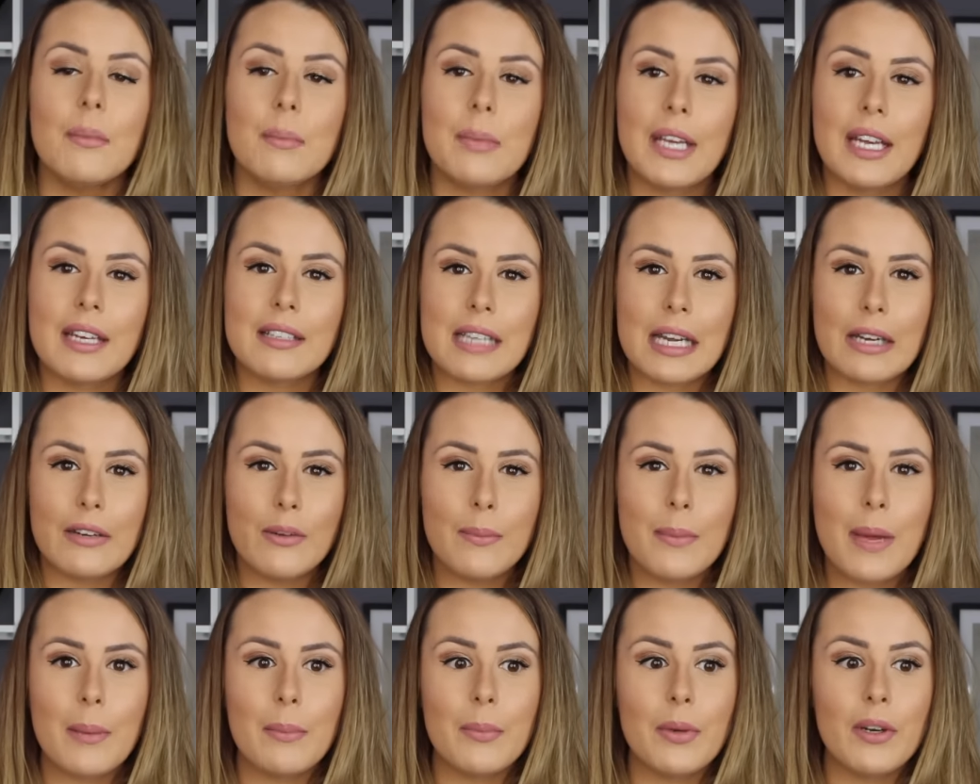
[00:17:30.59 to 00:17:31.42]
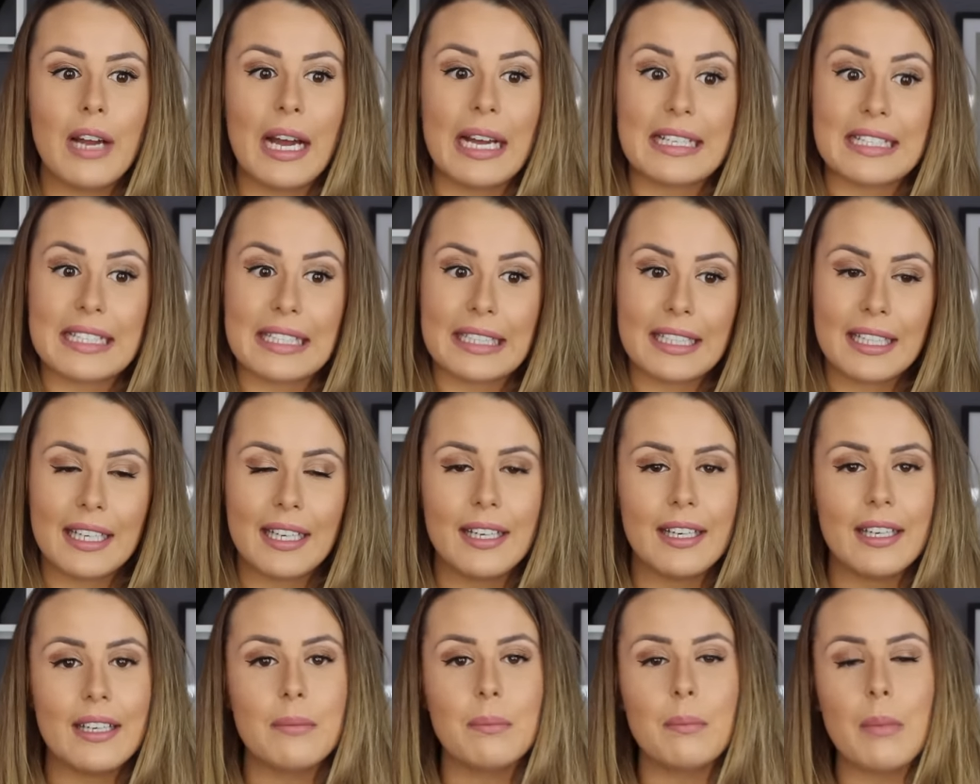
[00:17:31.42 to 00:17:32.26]
because I remember as a
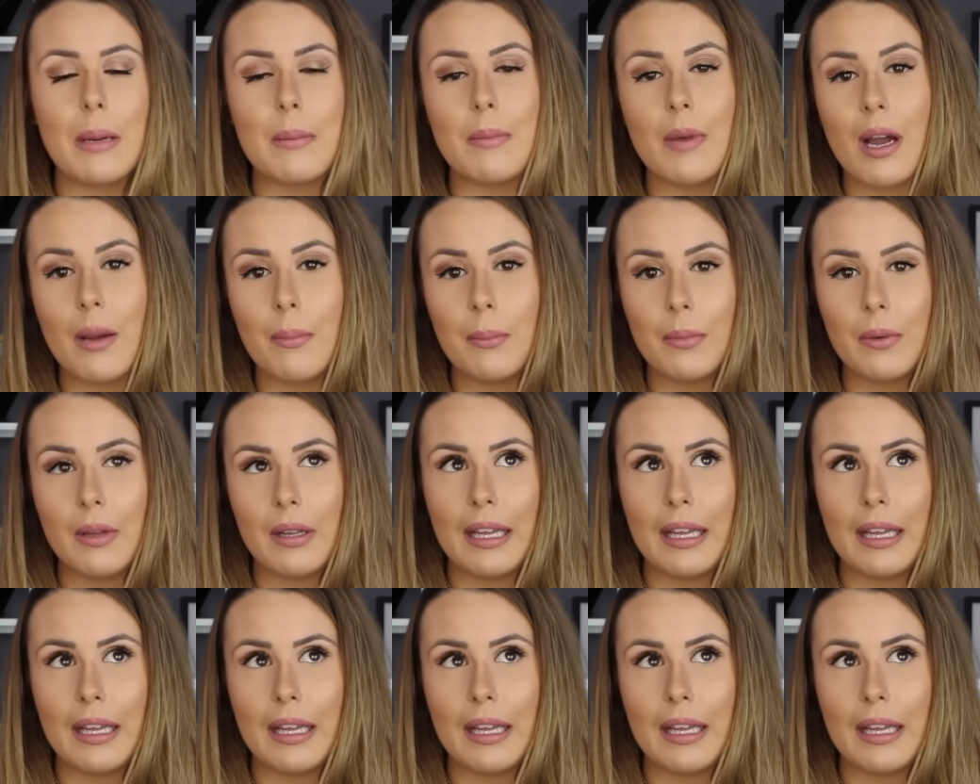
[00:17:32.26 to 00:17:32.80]
kid, my mom,